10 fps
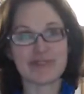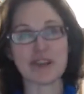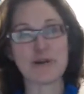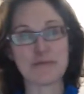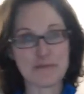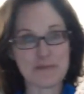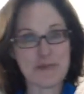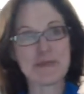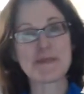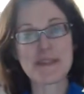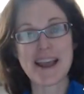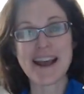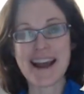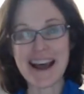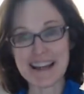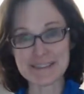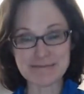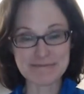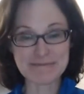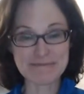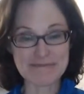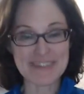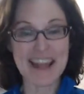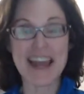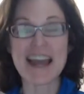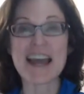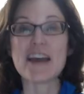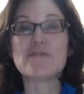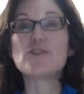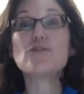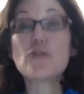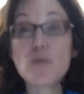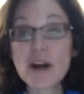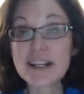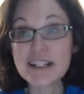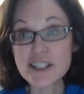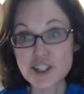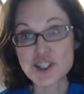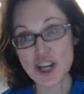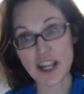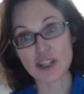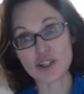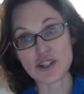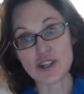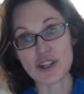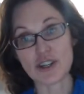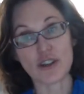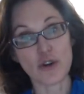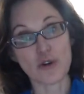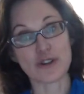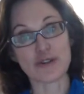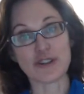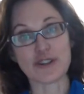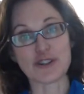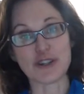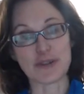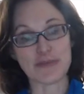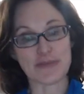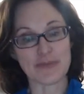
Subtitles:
So, hi. Have you ever wanted to change the course of history?